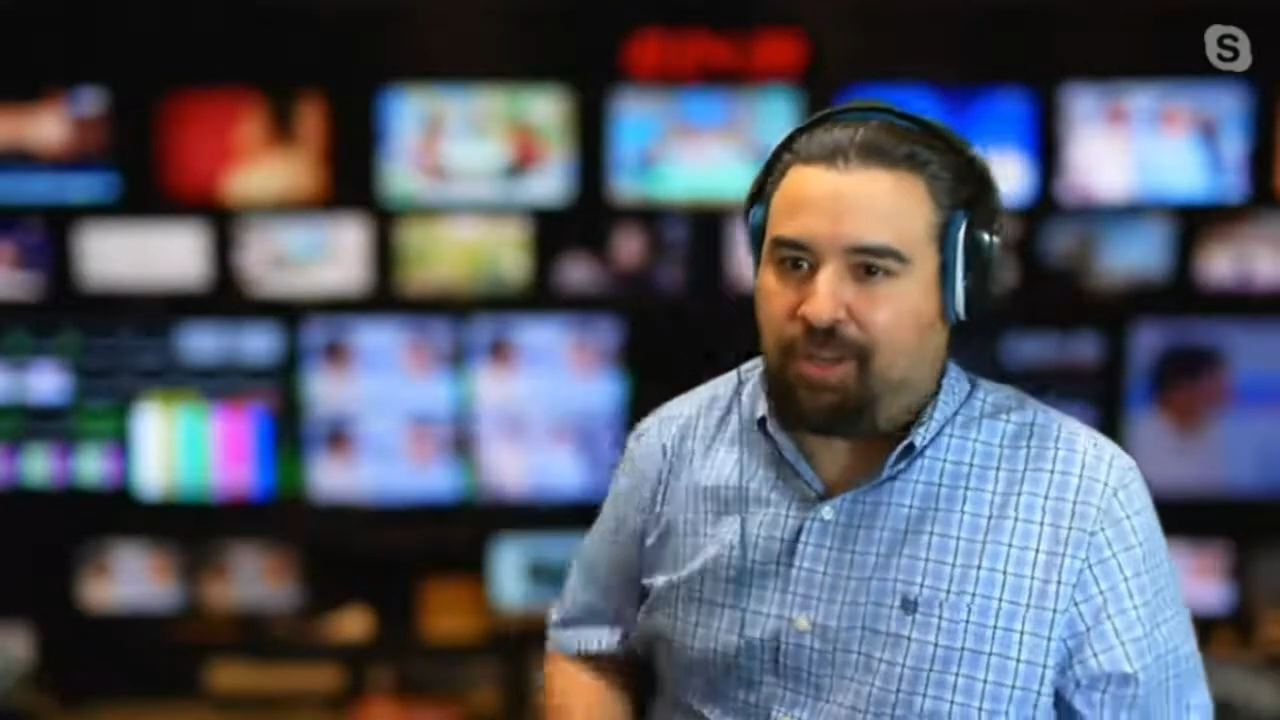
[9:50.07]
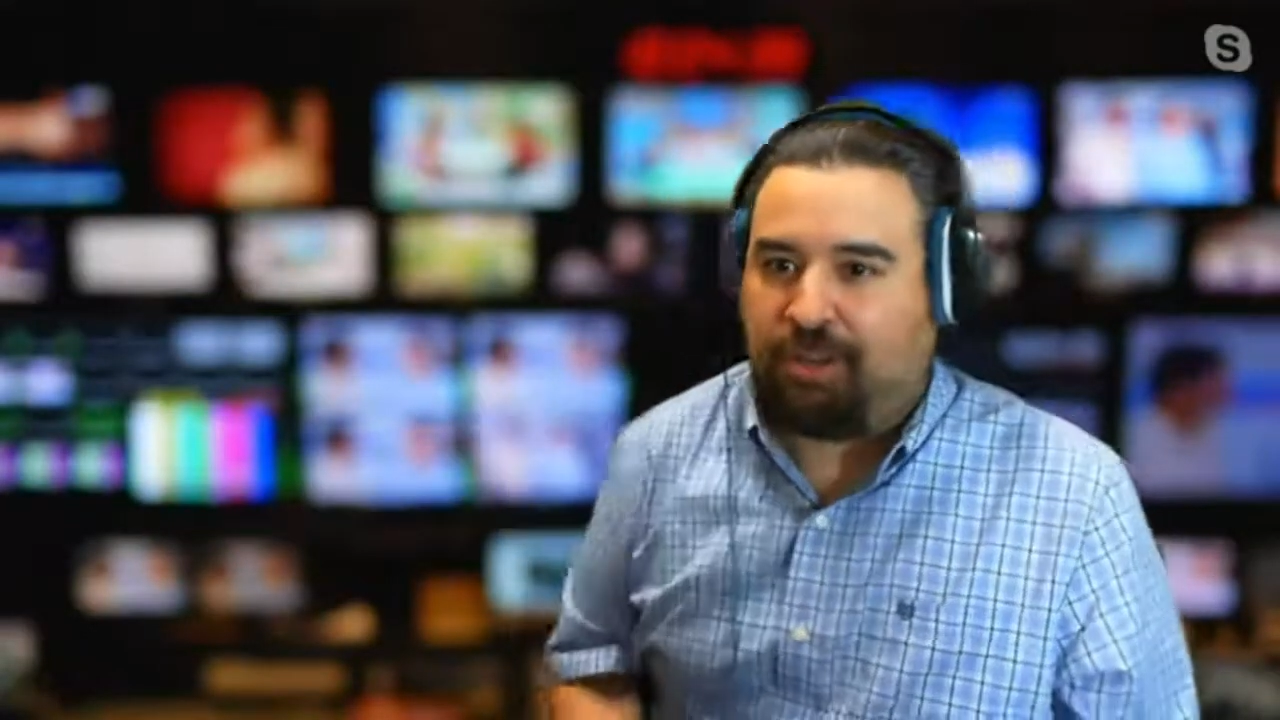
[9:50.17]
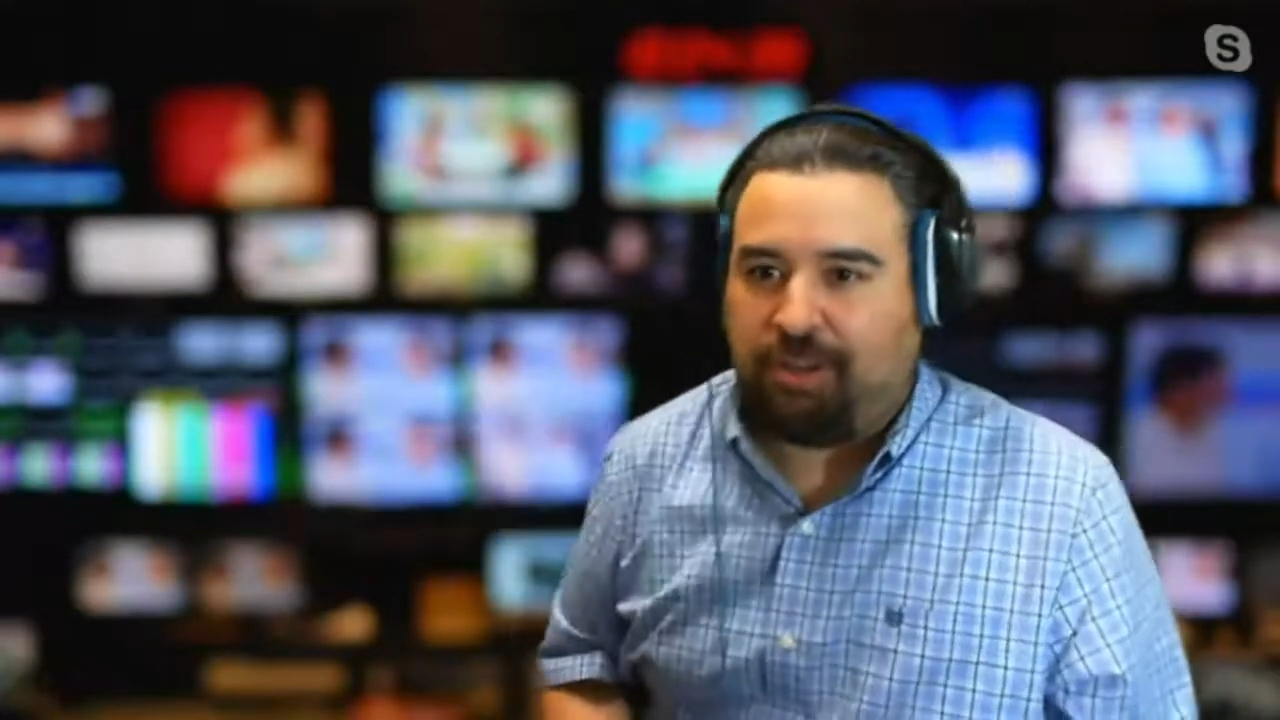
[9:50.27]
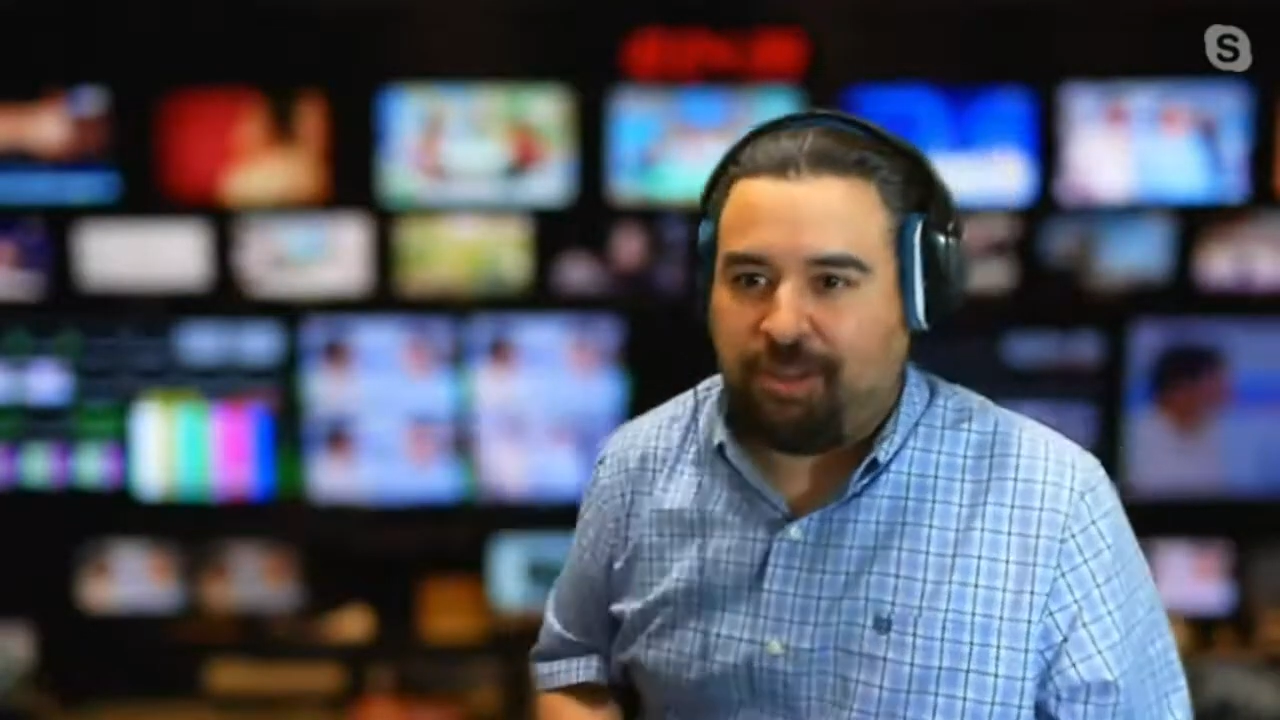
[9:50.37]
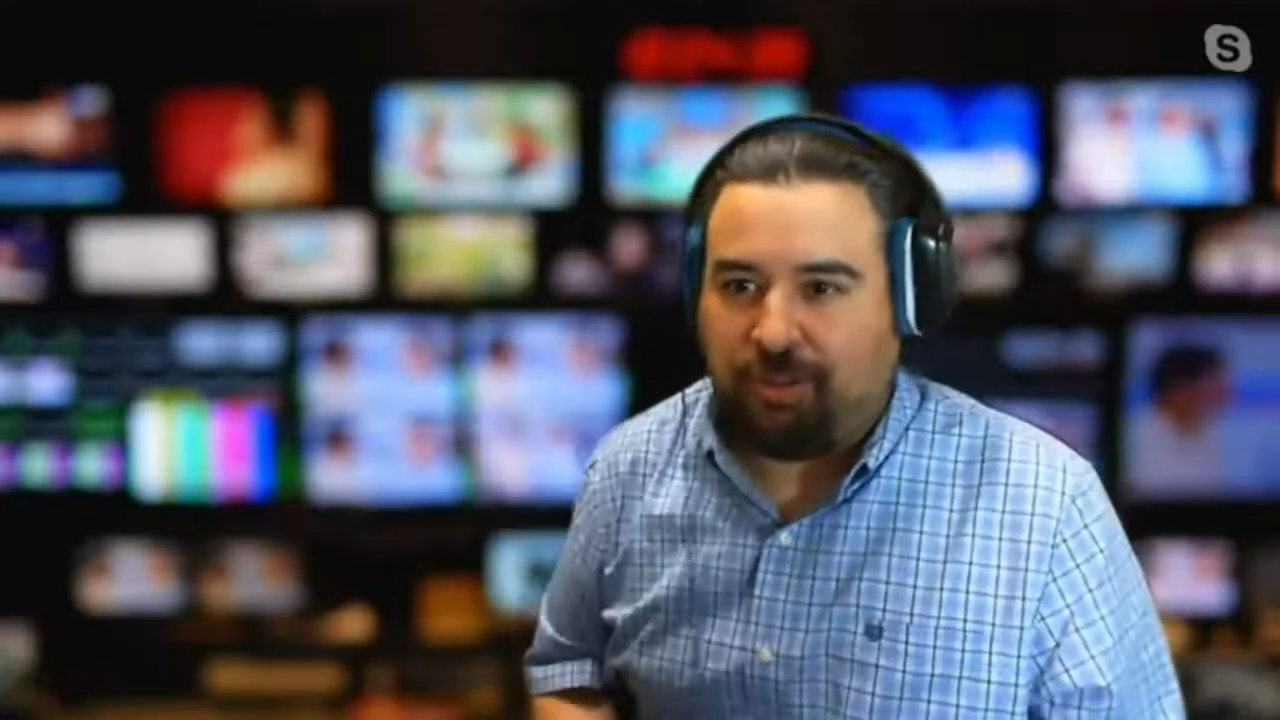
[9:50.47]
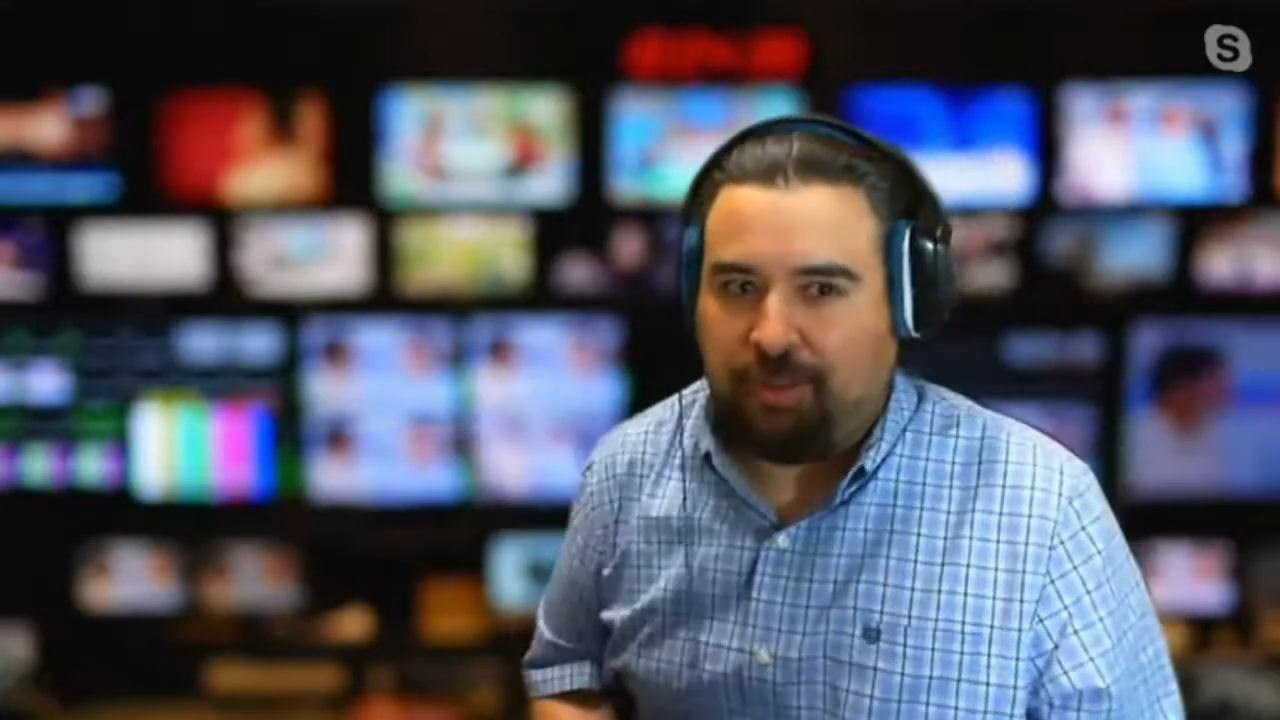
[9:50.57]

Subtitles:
started